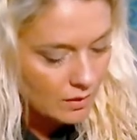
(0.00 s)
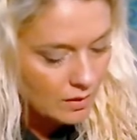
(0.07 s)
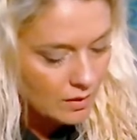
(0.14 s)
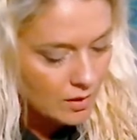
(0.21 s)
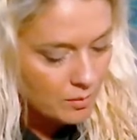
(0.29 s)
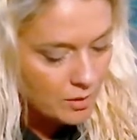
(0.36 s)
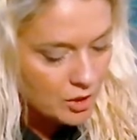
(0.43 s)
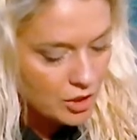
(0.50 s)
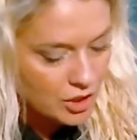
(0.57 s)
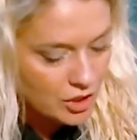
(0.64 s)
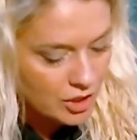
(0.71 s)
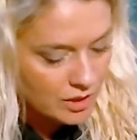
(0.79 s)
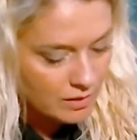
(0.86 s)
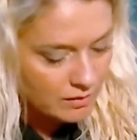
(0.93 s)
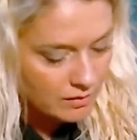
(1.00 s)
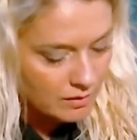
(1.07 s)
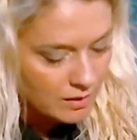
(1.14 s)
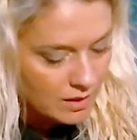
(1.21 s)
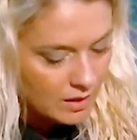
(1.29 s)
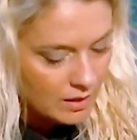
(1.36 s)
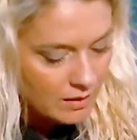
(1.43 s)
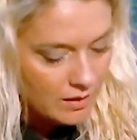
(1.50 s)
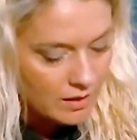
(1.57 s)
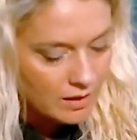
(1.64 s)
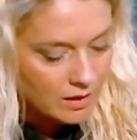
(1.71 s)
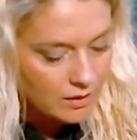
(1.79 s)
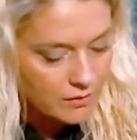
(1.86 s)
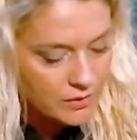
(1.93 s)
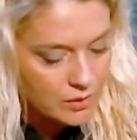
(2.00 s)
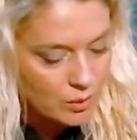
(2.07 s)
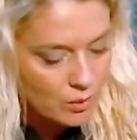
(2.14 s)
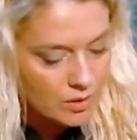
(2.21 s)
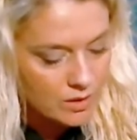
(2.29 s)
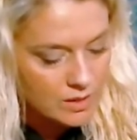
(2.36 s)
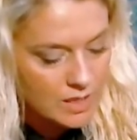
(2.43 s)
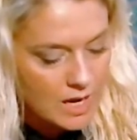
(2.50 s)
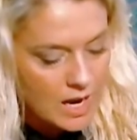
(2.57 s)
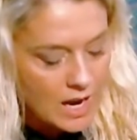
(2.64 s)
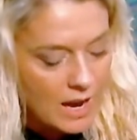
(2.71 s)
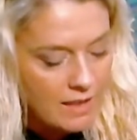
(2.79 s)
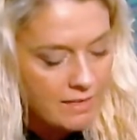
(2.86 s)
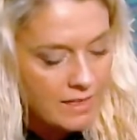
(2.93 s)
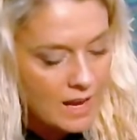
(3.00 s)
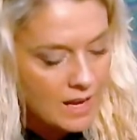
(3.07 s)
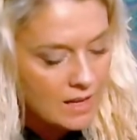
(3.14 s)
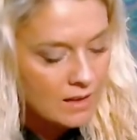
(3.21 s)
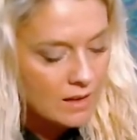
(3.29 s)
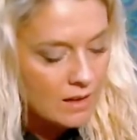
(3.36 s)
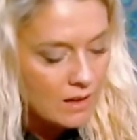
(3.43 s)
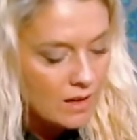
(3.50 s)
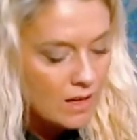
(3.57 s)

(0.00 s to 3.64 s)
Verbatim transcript: The Magician, the Knight of Swords, and then